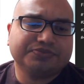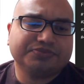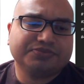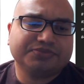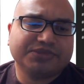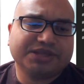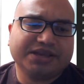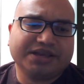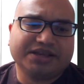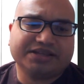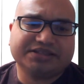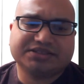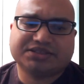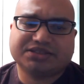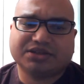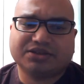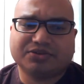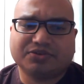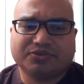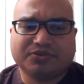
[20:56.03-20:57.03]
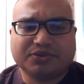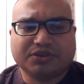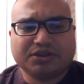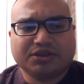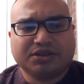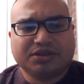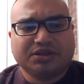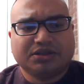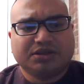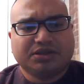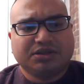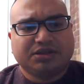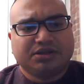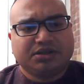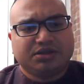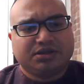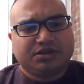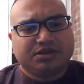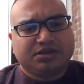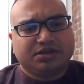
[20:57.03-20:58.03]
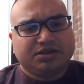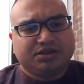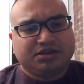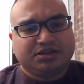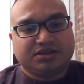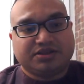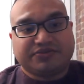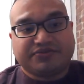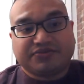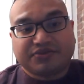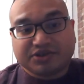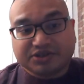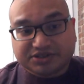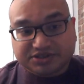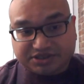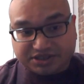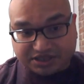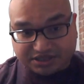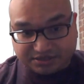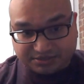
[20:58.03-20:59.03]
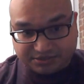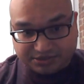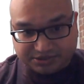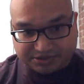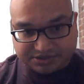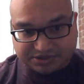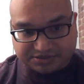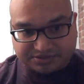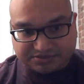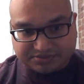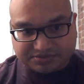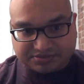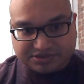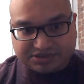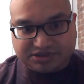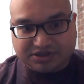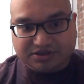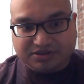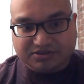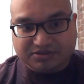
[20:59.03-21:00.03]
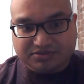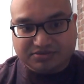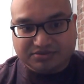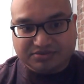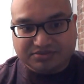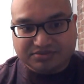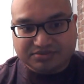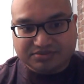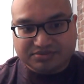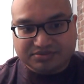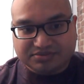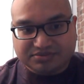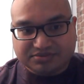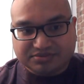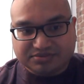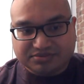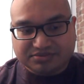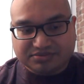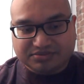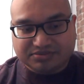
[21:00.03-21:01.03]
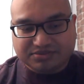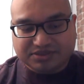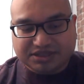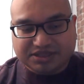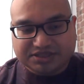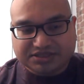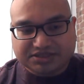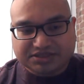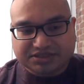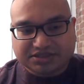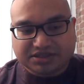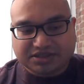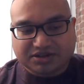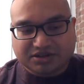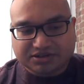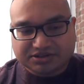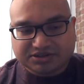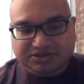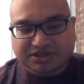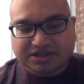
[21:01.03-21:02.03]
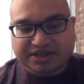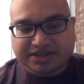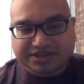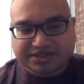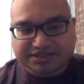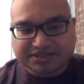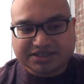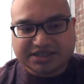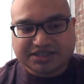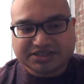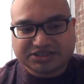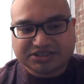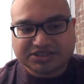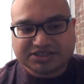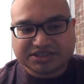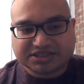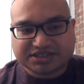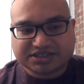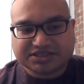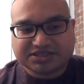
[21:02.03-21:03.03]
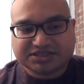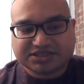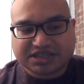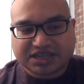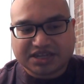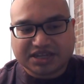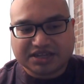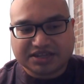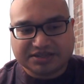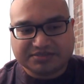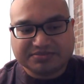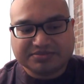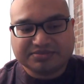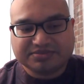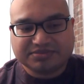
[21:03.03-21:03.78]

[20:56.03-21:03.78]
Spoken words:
Yeah, so the first animals. So it's also kind of contentious at this time,